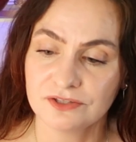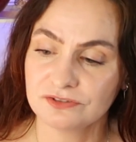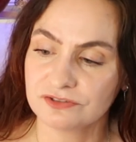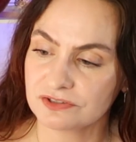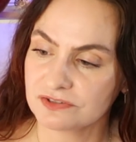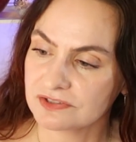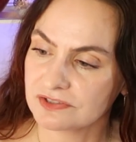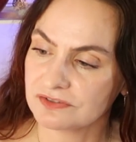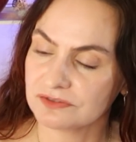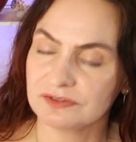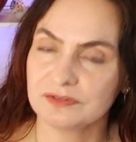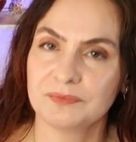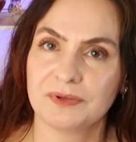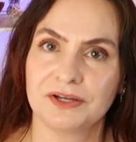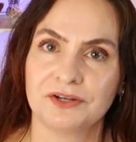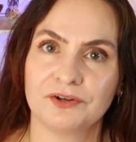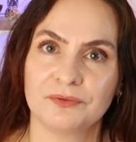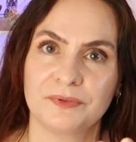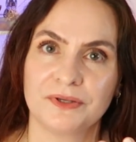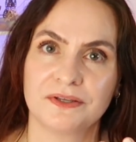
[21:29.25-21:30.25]
just as a
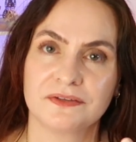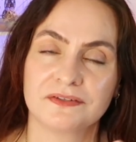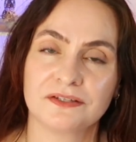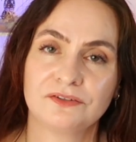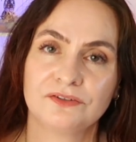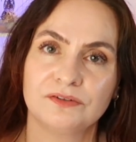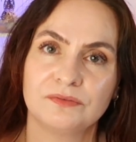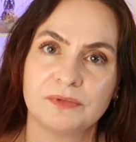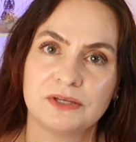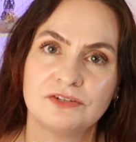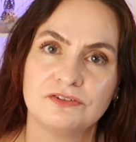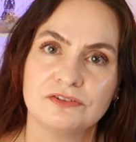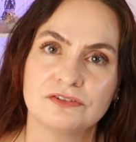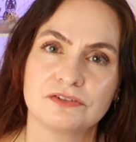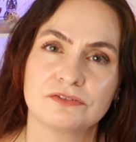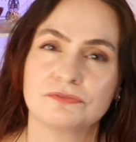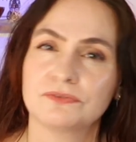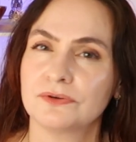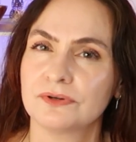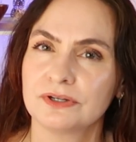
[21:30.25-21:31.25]
reminder, because I do mention
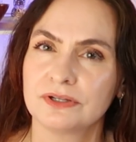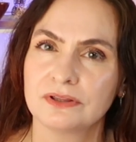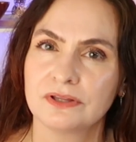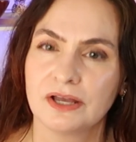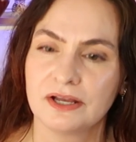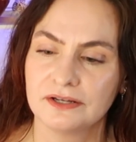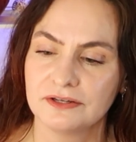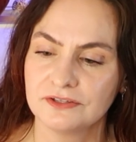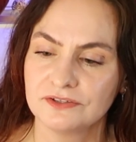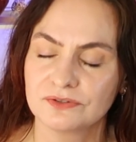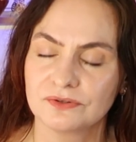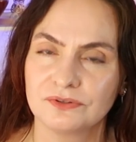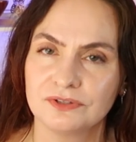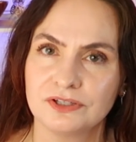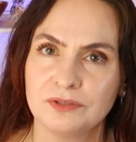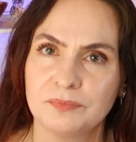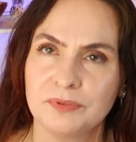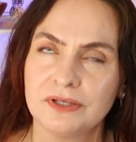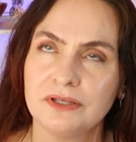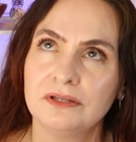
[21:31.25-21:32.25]
Sephora a lot, and it's
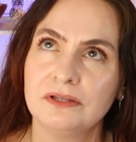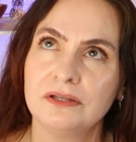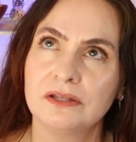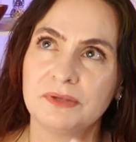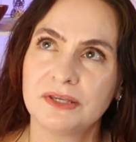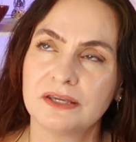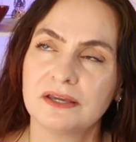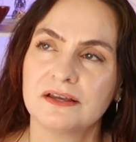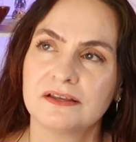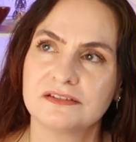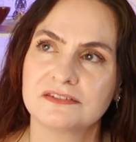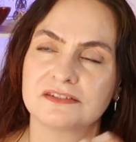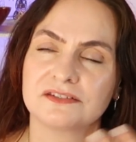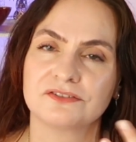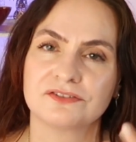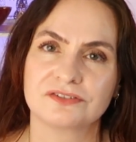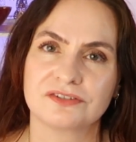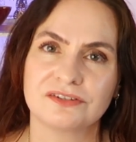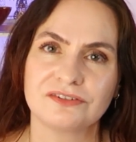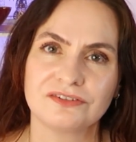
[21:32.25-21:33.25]
only been because
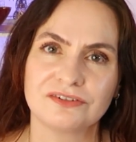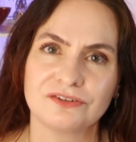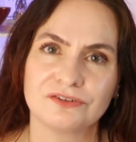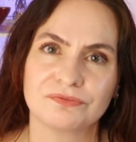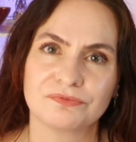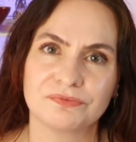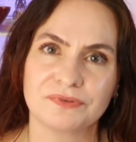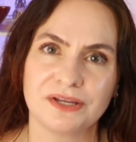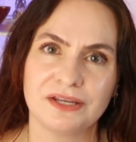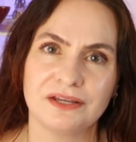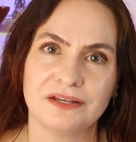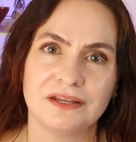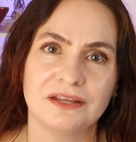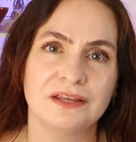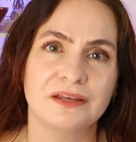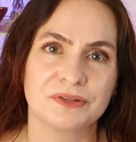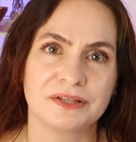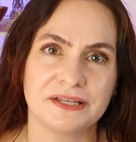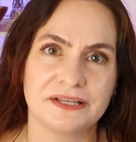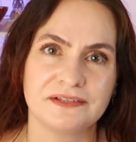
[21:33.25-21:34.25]
they're such a
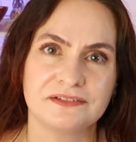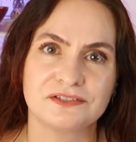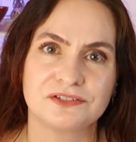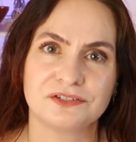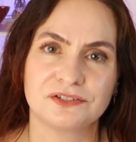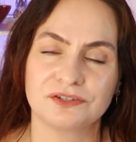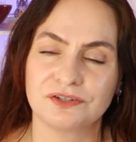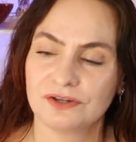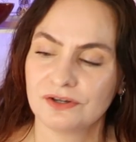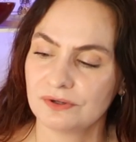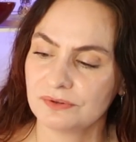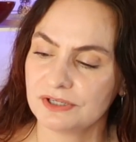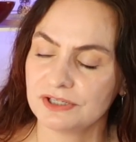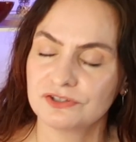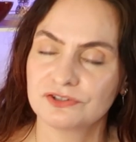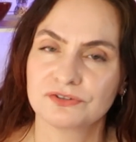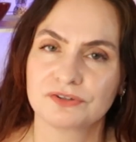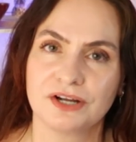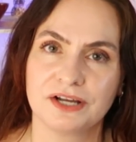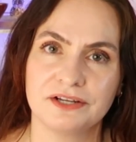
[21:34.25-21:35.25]
great place to go
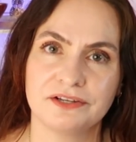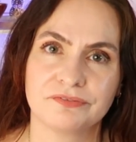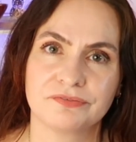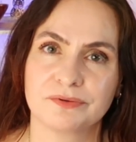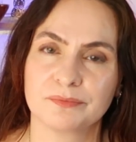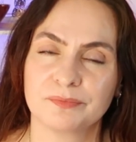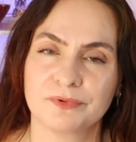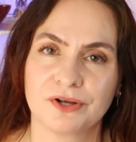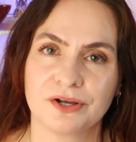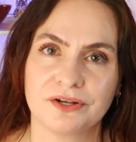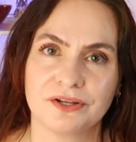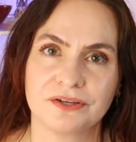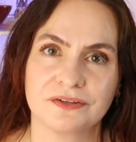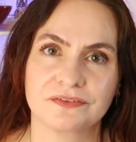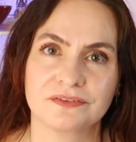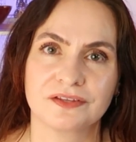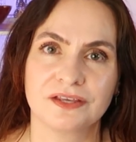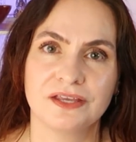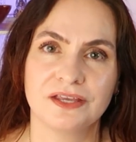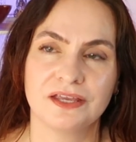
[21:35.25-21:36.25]
and try different
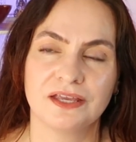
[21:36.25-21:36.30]
products.